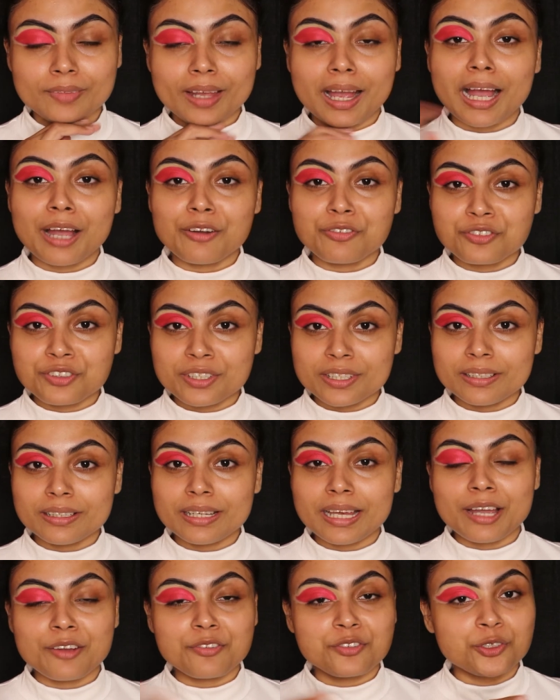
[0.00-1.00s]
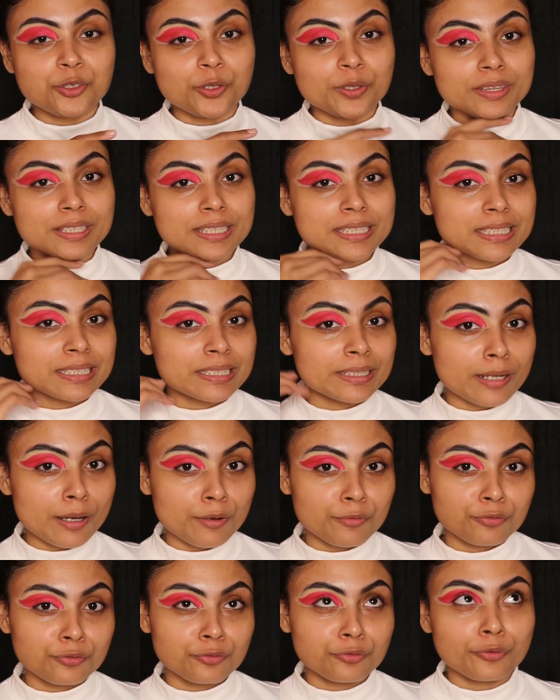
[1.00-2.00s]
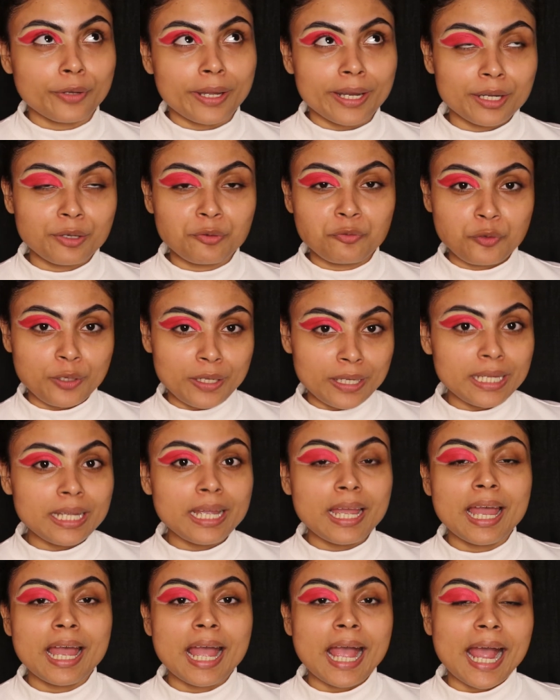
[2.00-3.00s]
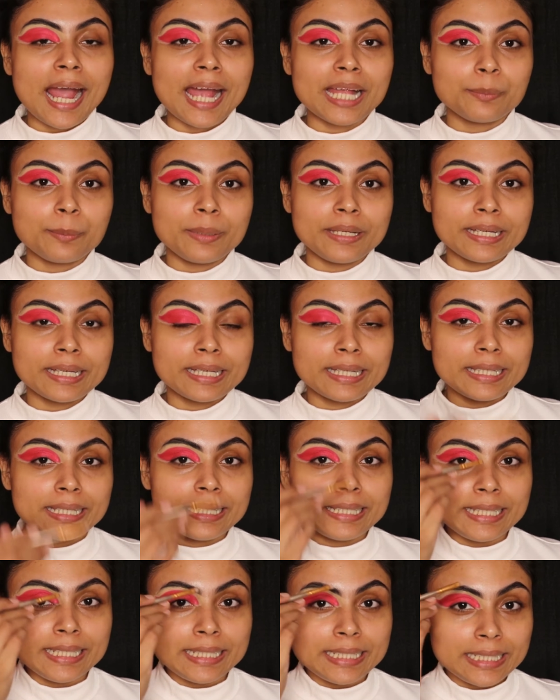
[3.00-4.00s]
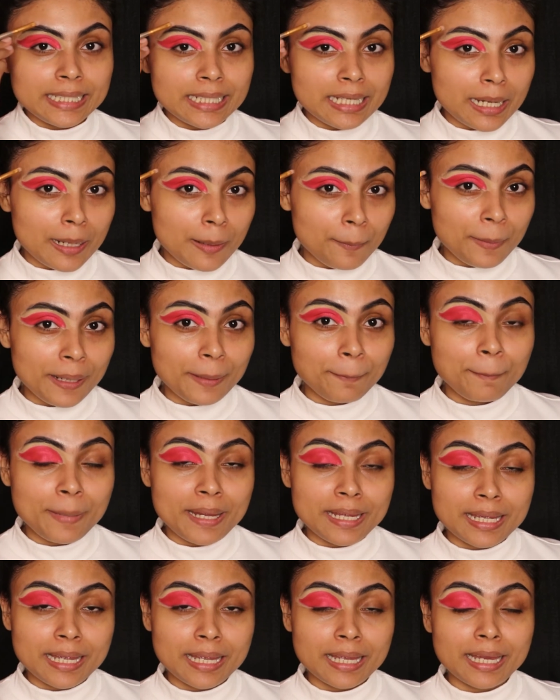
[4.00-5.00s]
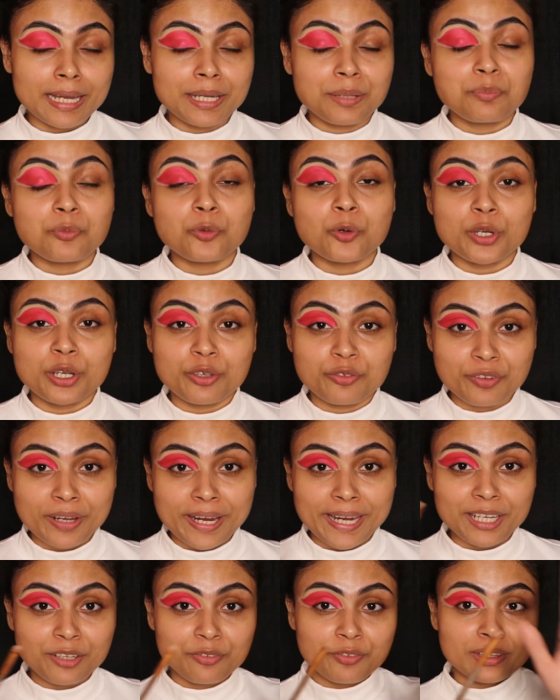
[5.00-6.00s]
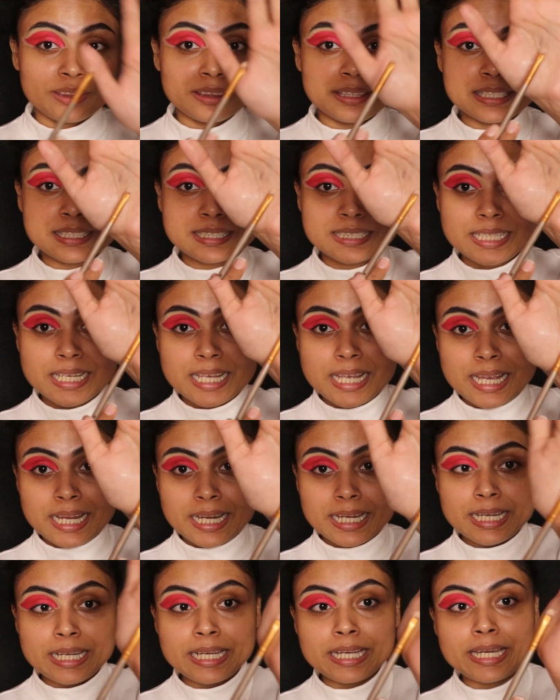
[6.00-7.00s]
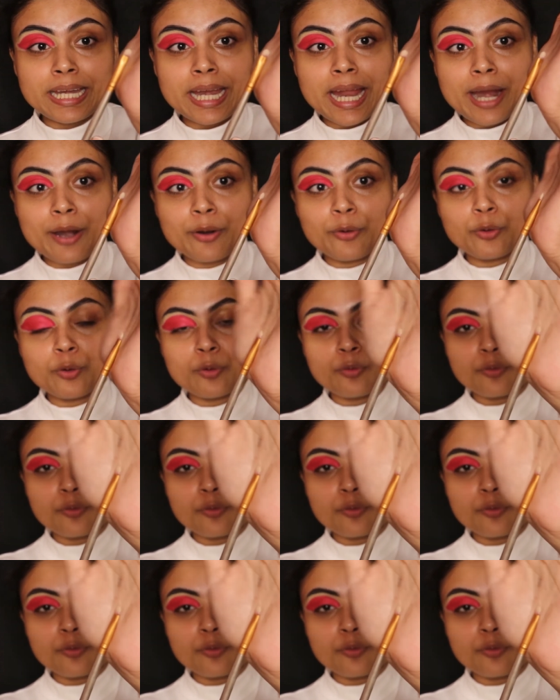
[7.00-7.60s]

After I have drawn this rough red wing, I'll be cleaning up and making it more defined with this narrow